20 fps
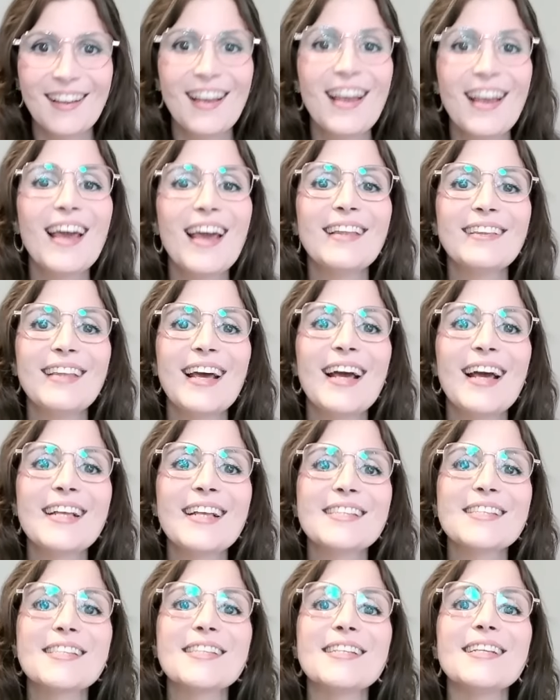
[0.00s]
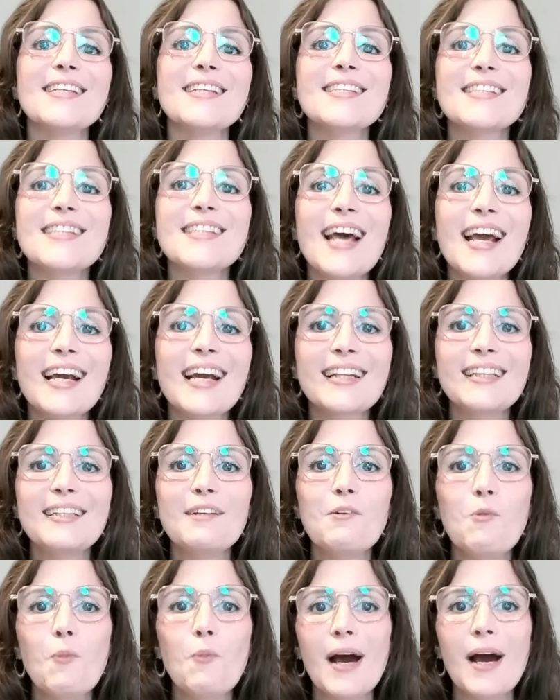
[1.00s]
And that's exactly
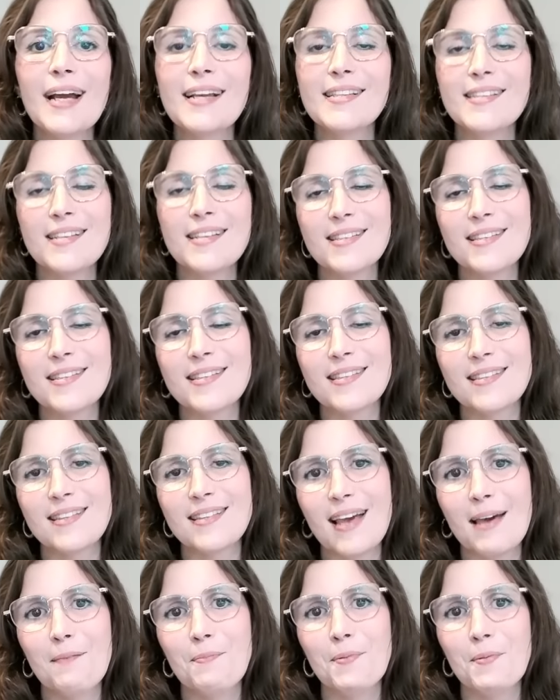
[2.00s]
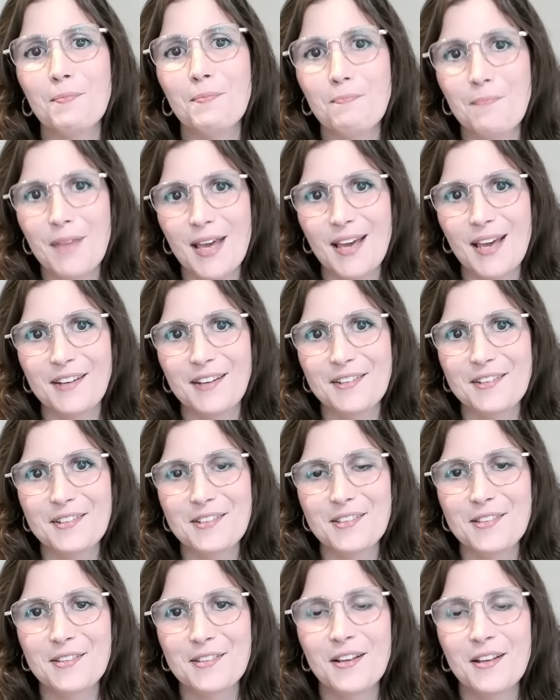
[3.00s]
why this step
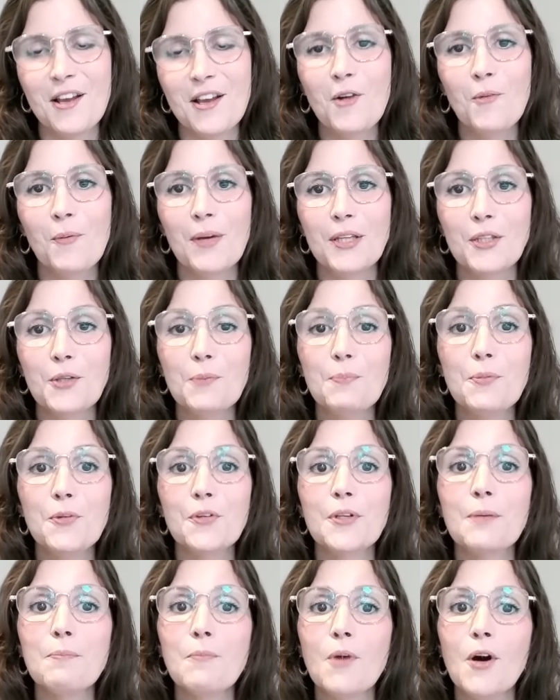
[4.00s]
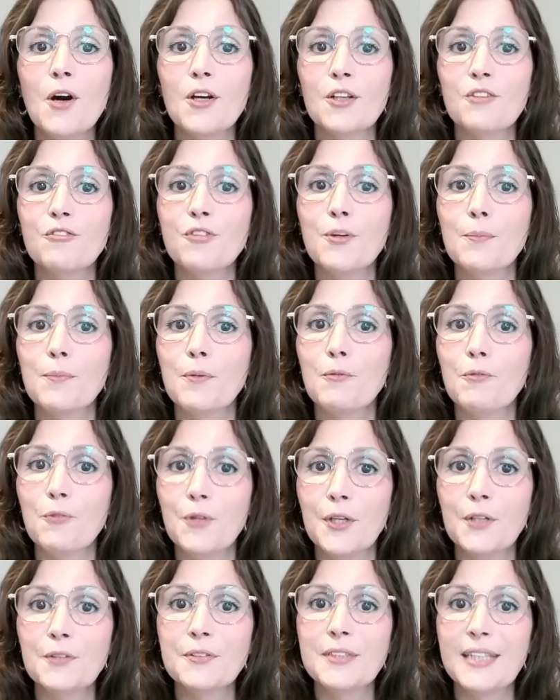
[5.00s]
matters. When you build a model from a
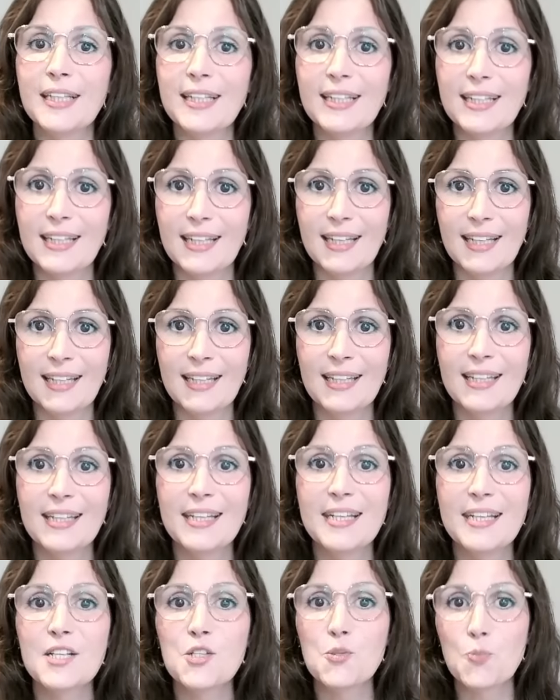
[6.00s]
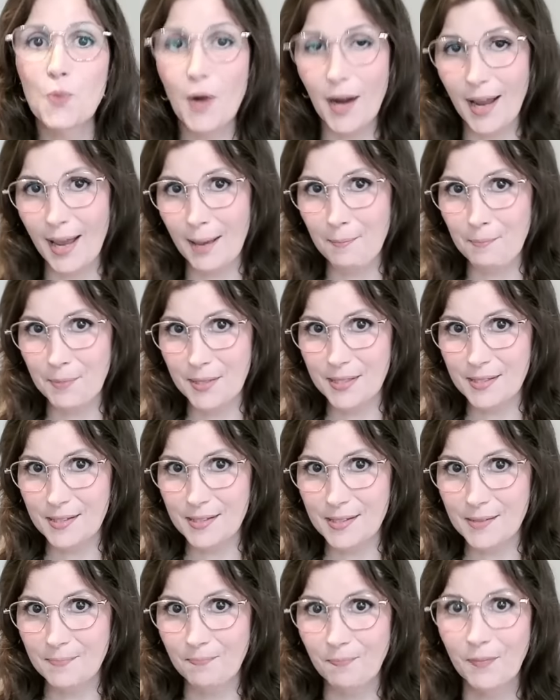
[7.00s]
real 10K, here's what
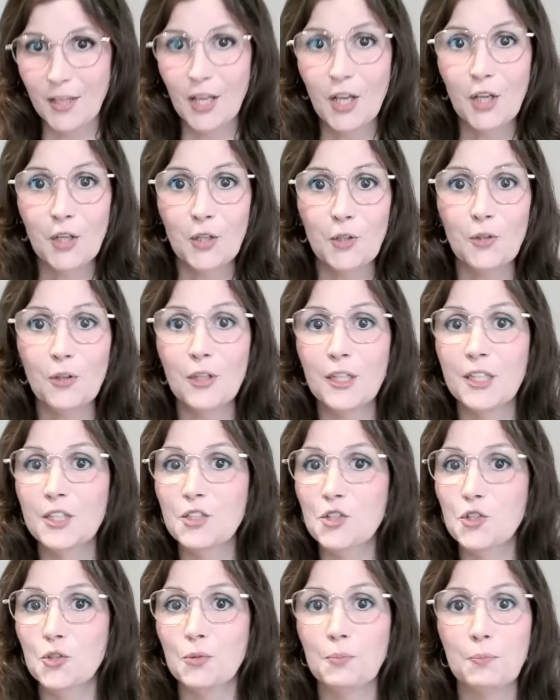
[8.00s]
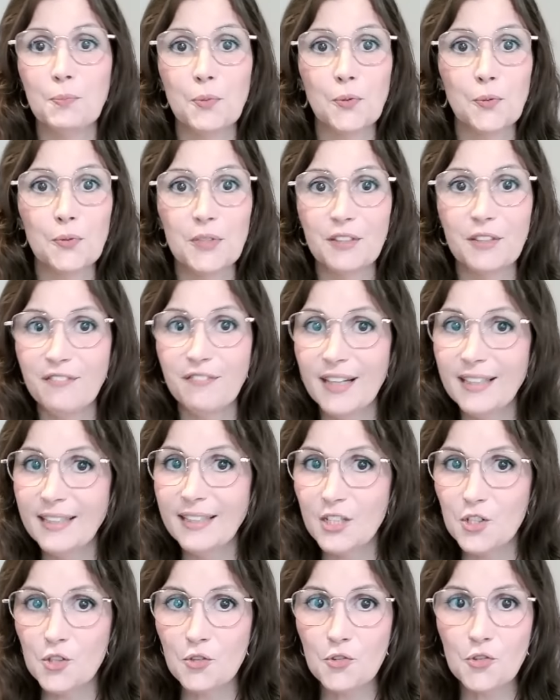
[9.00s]
happens. You learn to pull the
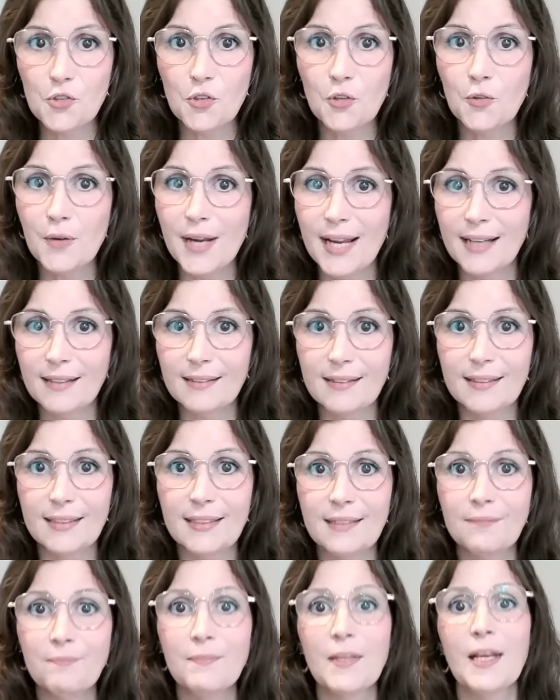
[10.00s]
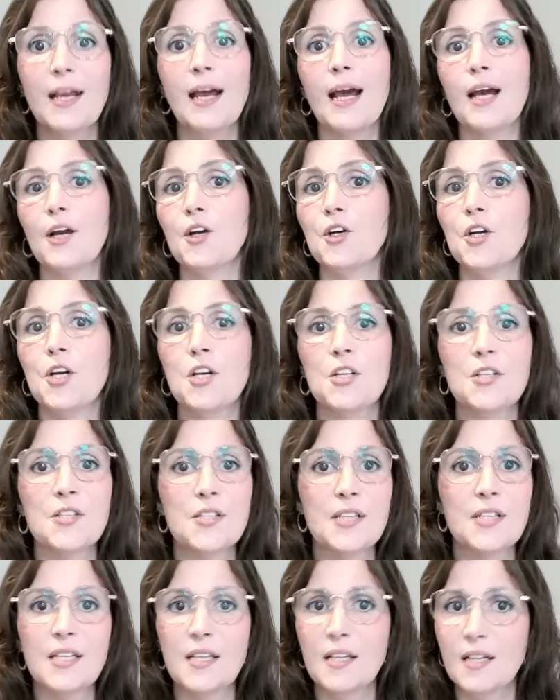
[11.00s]
financials correctly across
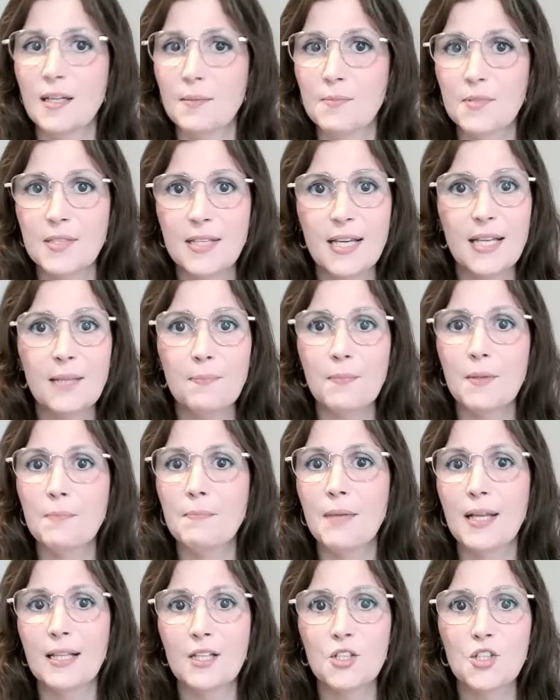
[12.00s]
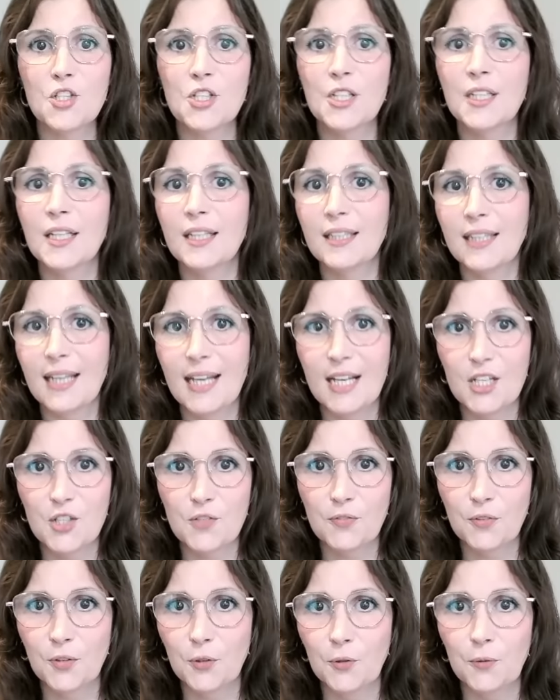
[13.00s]
income statement, balance sheet, and cash
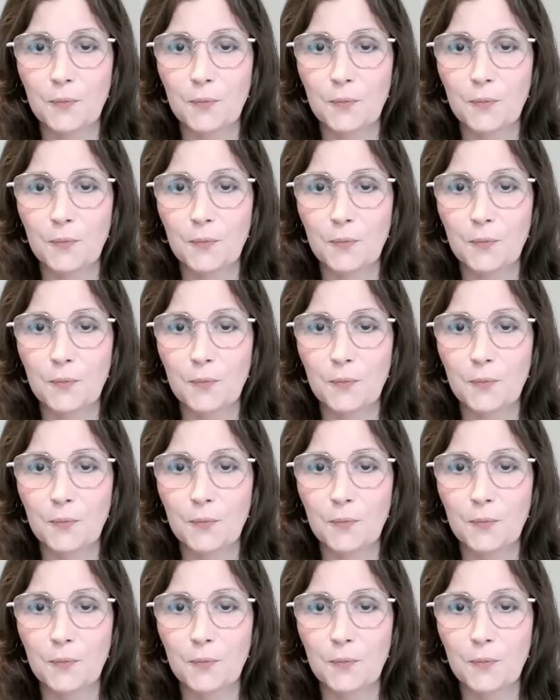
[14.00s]
flow.